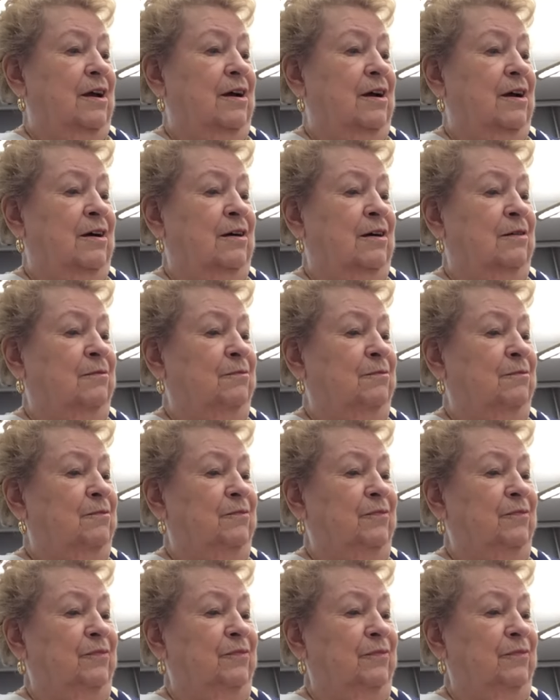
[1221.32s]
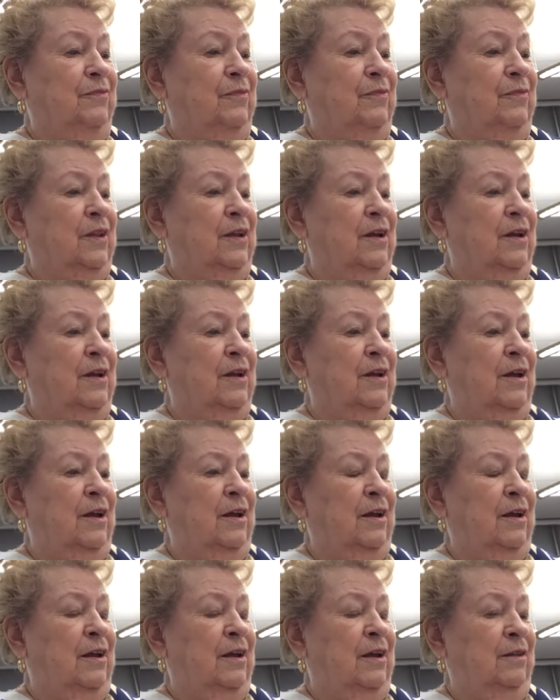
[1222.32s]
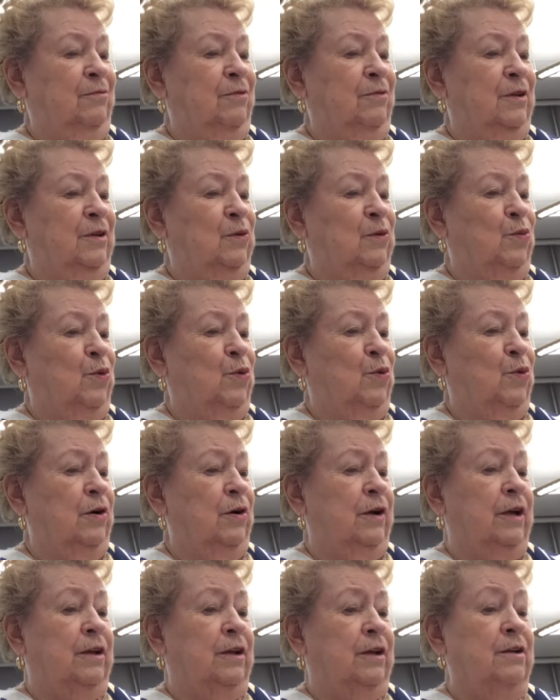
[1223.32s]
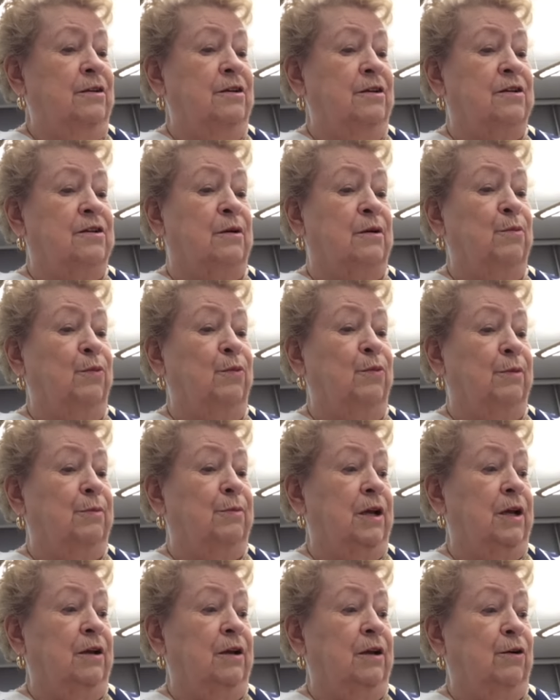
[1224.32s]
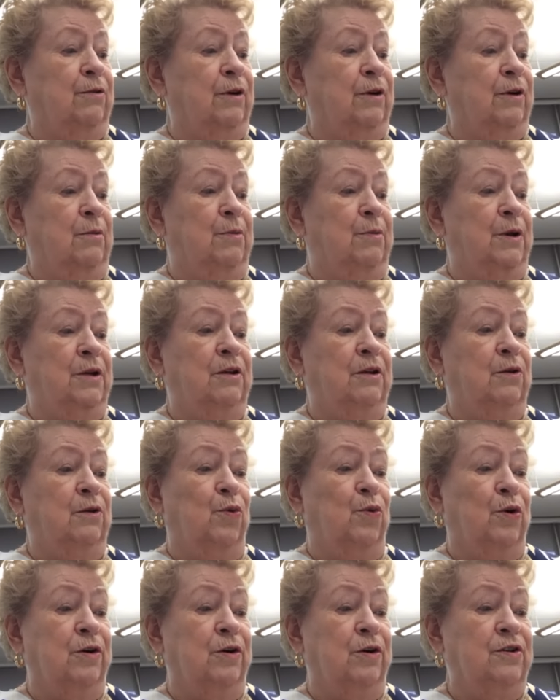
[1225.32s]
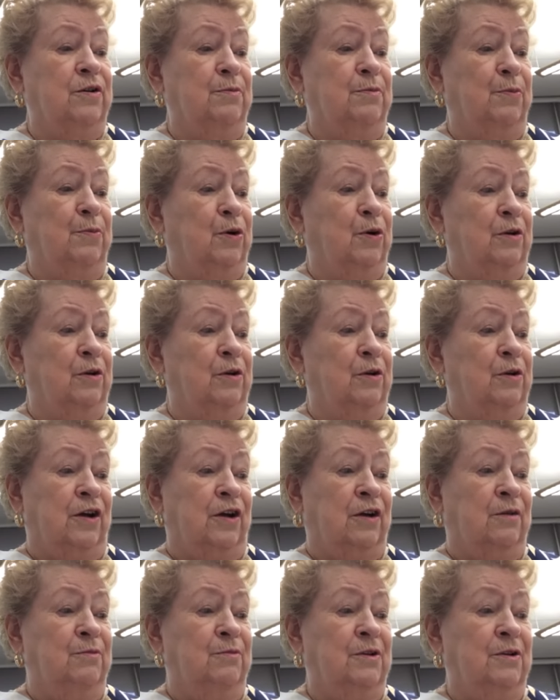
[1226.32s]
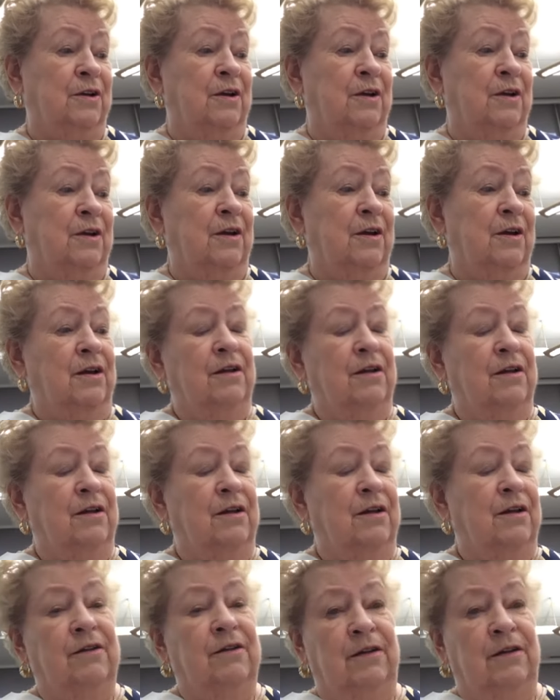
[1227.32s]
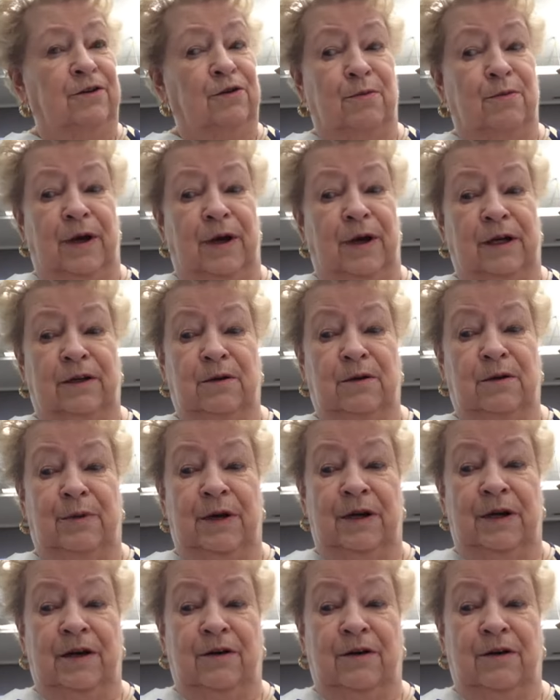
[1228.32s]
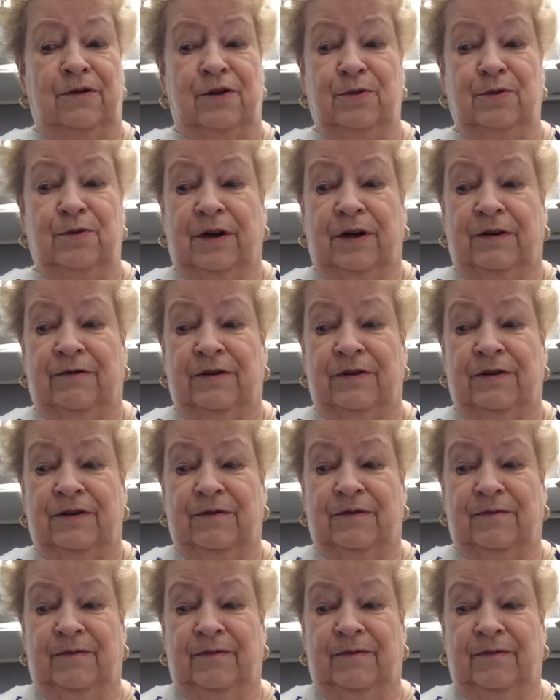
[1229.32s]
Uh, it, when the war ended, some women had already been in war support jobs, then had to go back to being housewives.